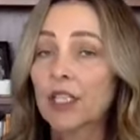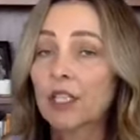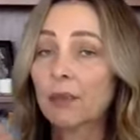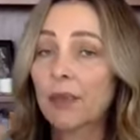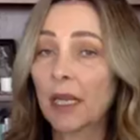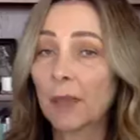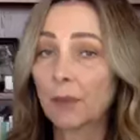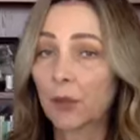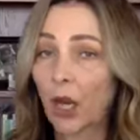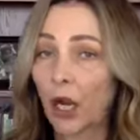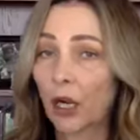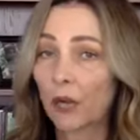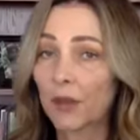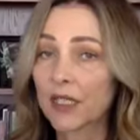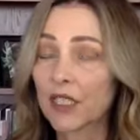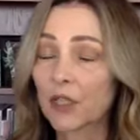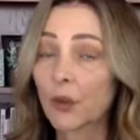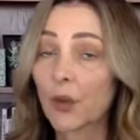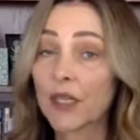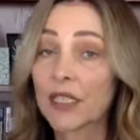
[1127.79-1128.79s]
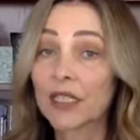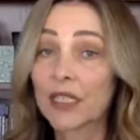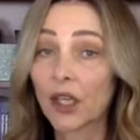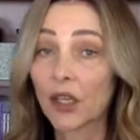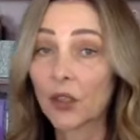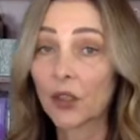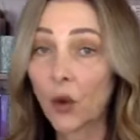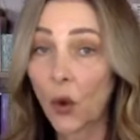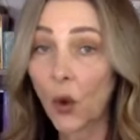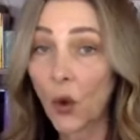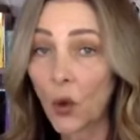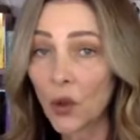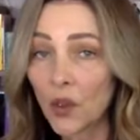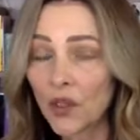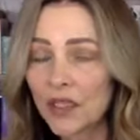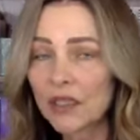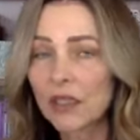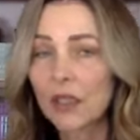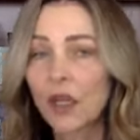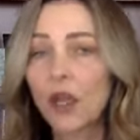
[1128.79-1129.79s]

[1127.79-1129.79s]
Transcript: make progress towards their goals